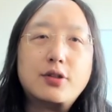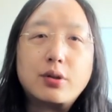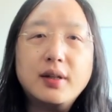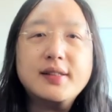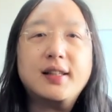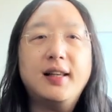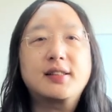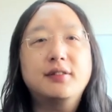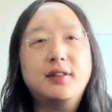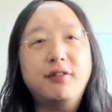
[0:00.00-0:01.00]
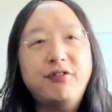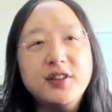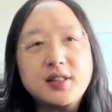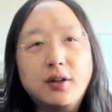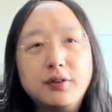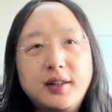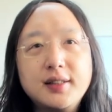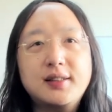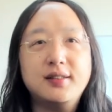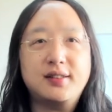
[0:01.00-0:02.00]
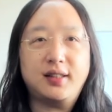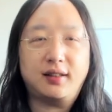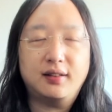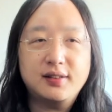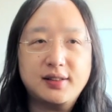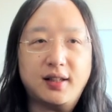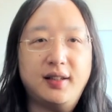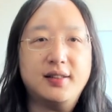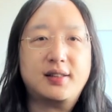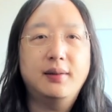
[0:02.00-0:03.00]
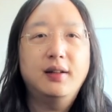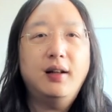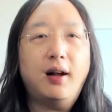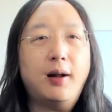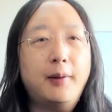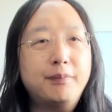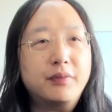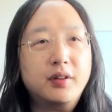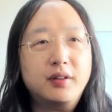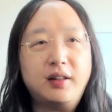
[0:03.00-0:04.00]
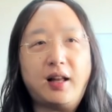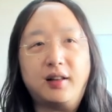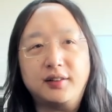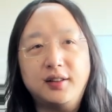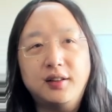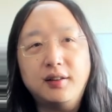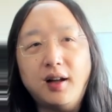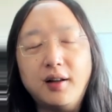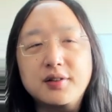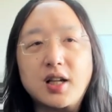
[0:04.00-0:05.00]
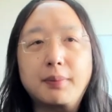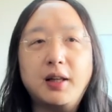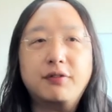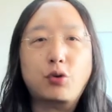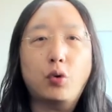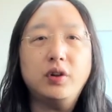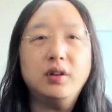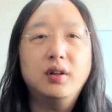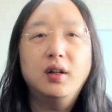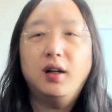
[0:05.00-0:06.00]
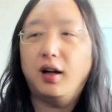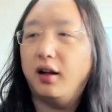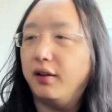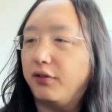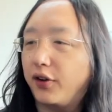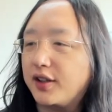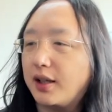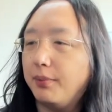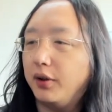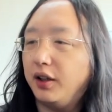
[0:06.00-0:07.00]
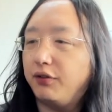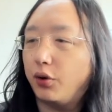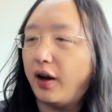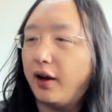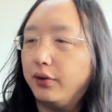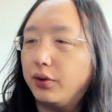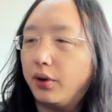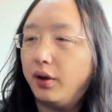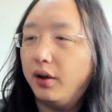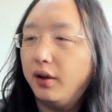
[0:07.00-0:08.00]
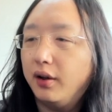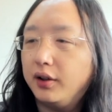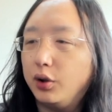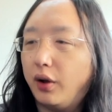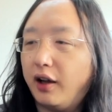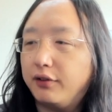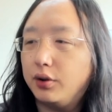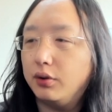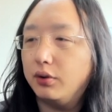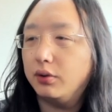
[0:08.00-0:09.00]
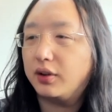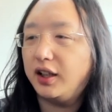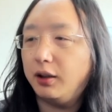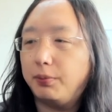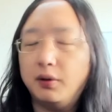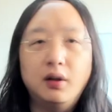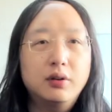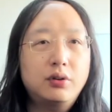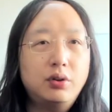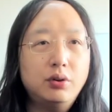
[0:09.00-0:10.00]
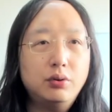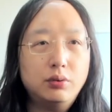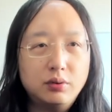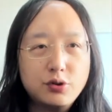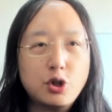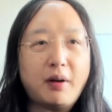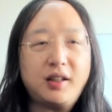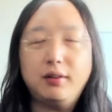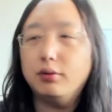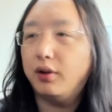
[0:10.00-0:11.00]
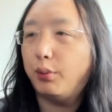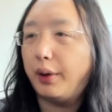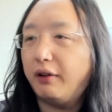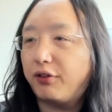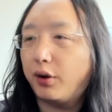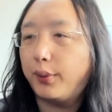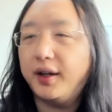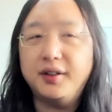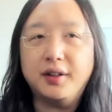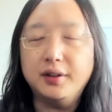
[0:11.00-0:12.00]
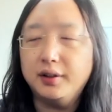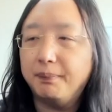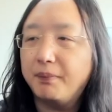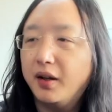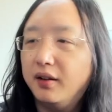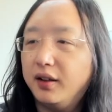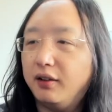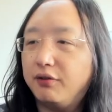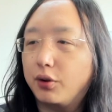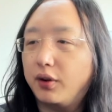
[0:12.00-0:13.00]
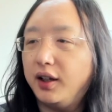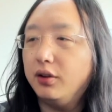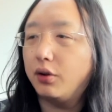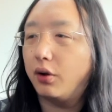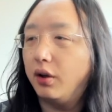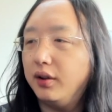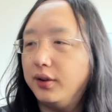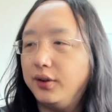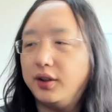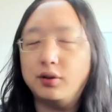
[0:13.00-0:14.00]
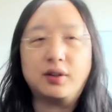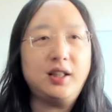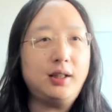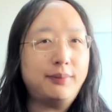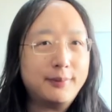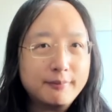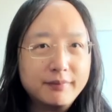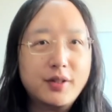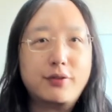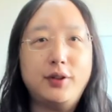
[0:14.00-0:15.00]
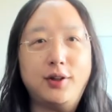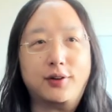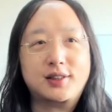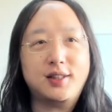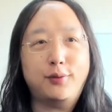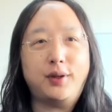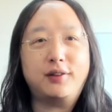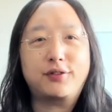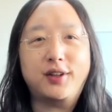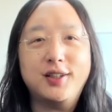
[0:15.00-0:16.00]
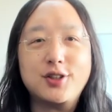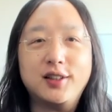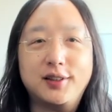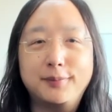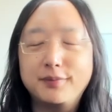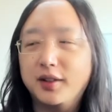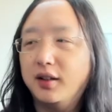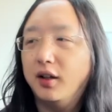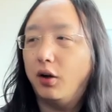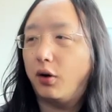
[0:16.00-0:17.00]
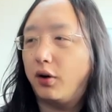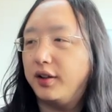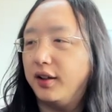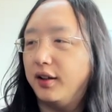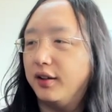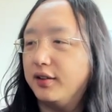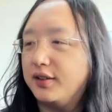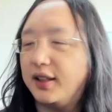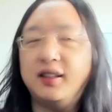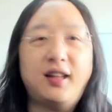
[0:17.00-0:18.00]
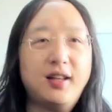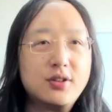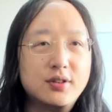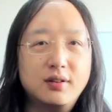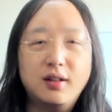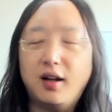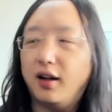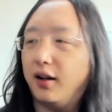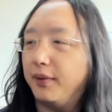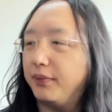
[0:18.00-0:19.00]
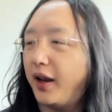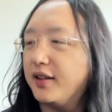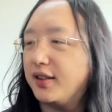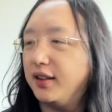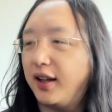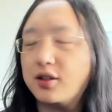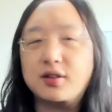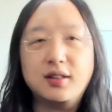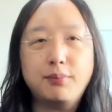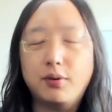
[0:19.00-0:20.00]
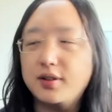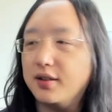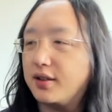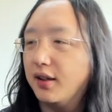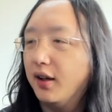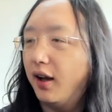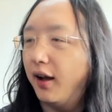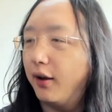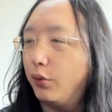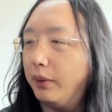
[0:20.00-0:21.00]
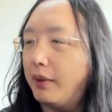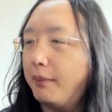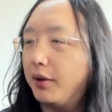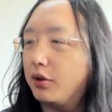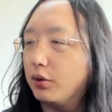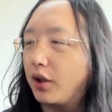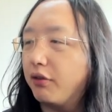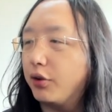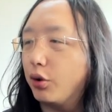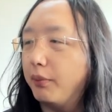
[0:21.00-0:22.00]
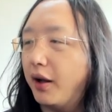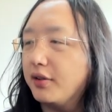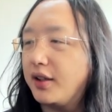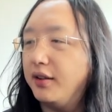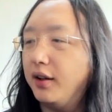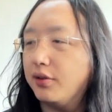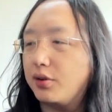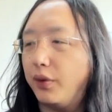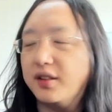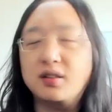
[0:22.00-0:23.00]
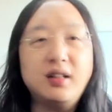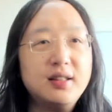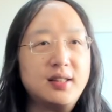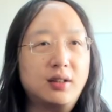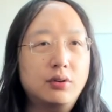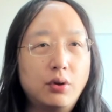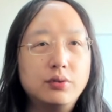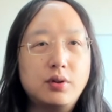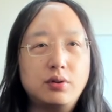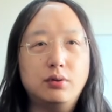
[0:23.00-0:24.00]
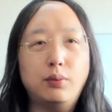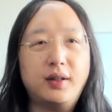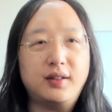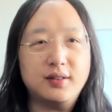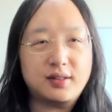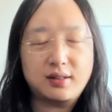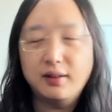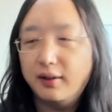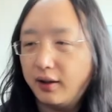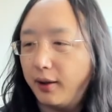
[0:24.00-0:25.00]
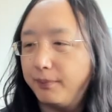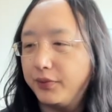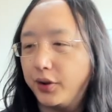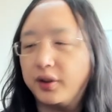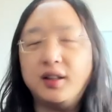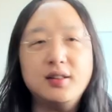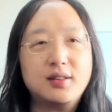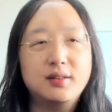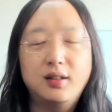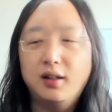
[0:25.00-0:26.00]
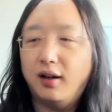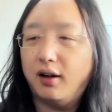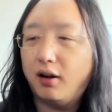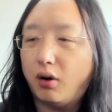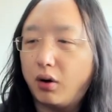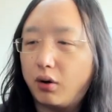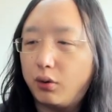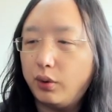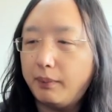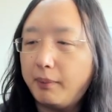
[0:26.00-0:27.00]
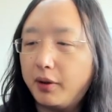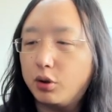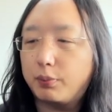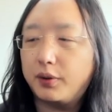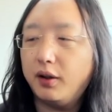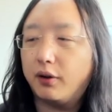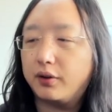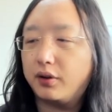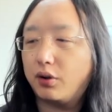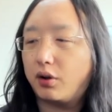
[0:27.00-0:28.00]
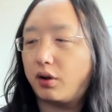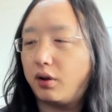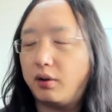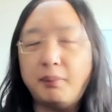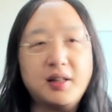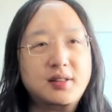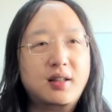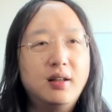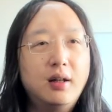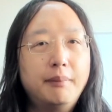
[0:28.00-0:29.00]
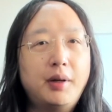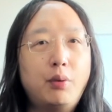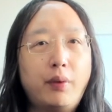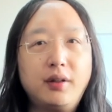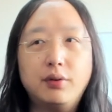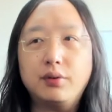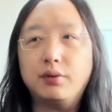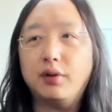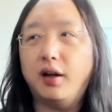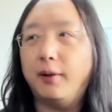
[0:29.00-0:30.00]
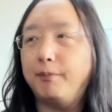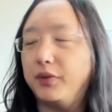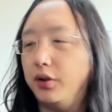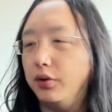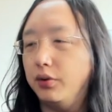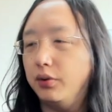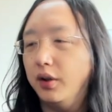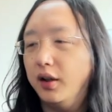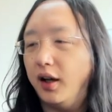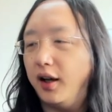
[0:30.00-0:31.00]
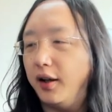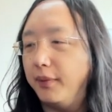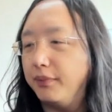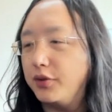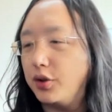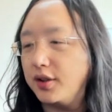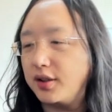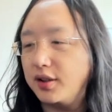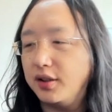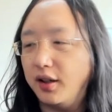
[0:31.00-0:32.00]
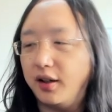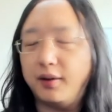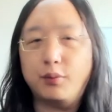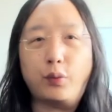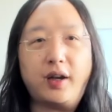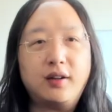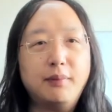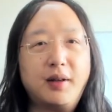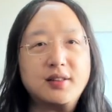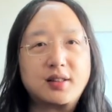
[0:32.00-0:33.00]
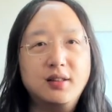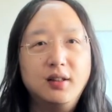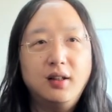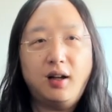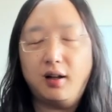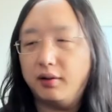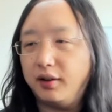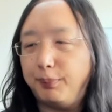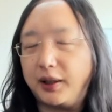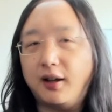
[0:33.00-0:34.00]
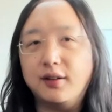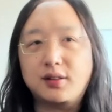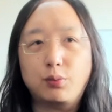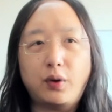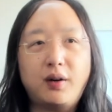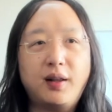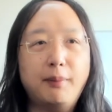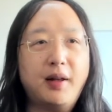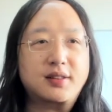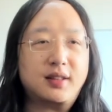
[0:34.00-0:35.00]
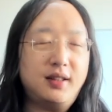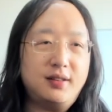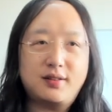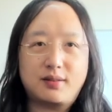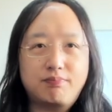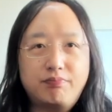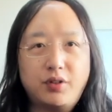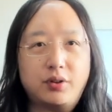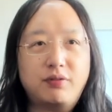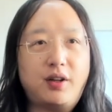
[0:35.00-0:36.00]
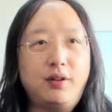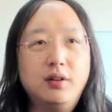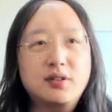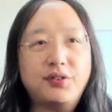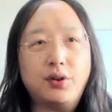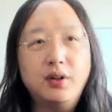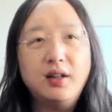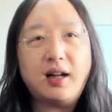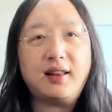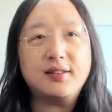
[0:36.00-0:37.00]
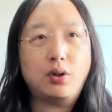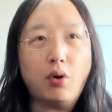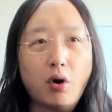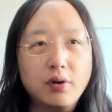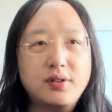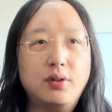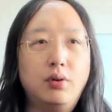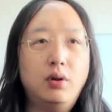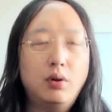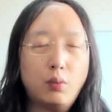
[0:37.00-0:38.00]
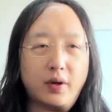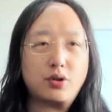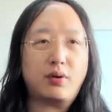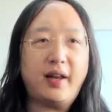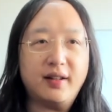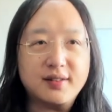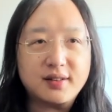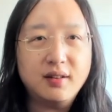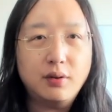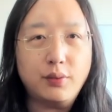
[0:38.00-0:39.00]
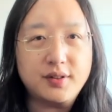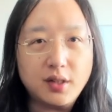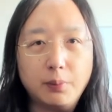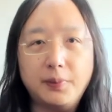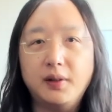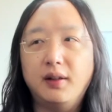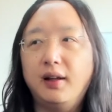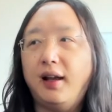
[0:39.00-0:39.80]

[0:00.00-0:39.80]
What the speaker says: that translates the physical distancing signs on the top left corner. For example, if you're outdoor, you have to keep 2 Shiba Inu away from one another. If you're indoor, you need to keep 3 dogs away from each other. Or the sanitation, hand sanitation important. Remember to cover your mouth and nose when sneezing. Don't do what this dog does. Or remember to pre-order your mask. But why don't you just wear the mask? Because wearing a mask is not very useful unless you also wash your hands with soap.